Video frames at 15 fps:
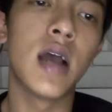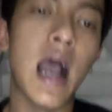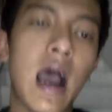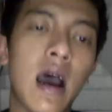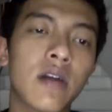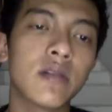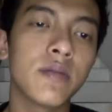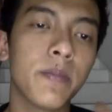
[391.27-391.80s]

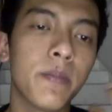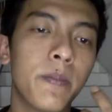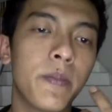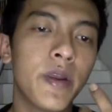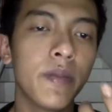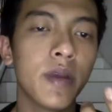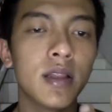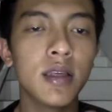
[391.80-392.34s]
are
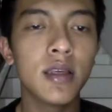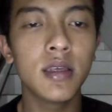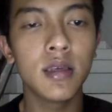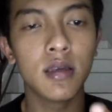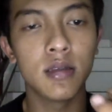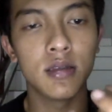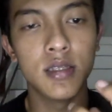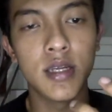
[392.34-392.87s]
primarily
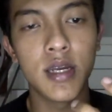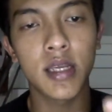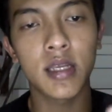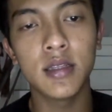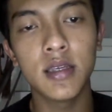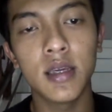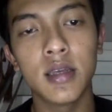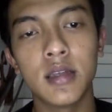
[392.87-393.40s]

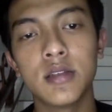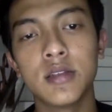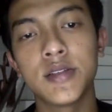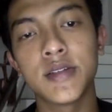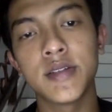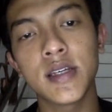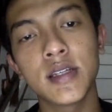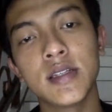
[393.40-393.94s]
directly and
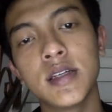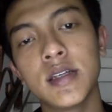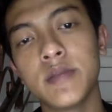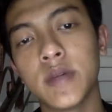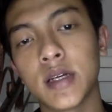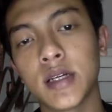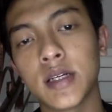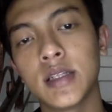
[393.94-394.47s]
secondary
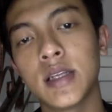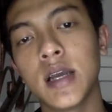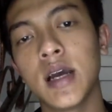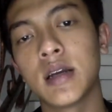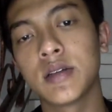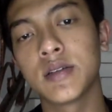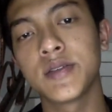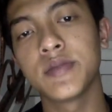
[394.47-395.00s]
market
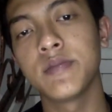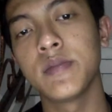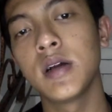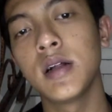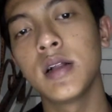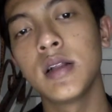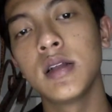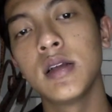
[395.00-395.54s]
are
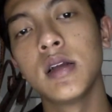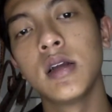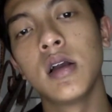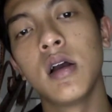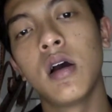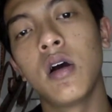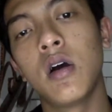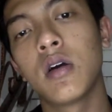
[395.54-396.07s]
small
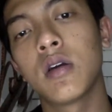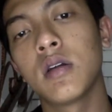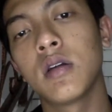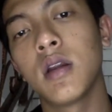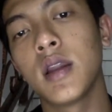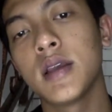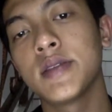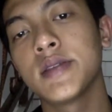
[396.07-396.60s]
or
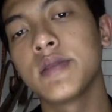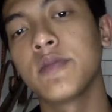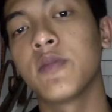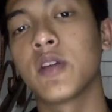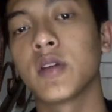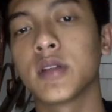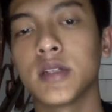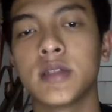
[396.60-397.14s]
less
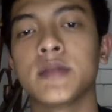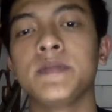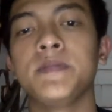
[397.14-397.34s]
important.